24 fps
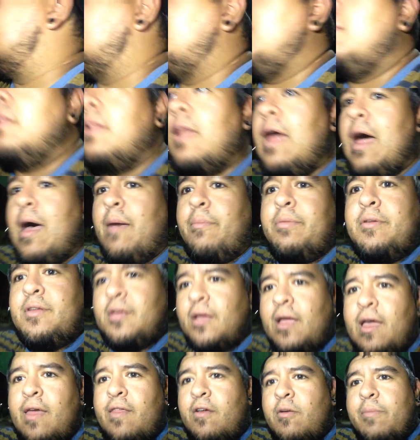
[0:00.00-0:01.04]
globbed
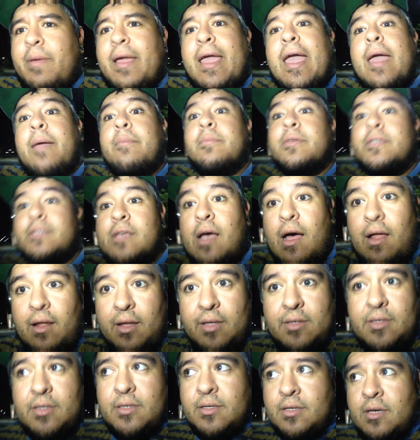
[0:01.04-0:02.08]
together, became
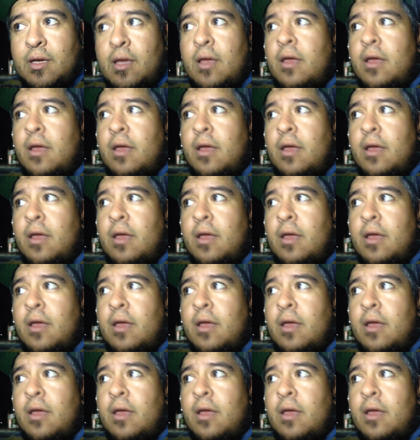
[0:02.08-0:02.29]
solids,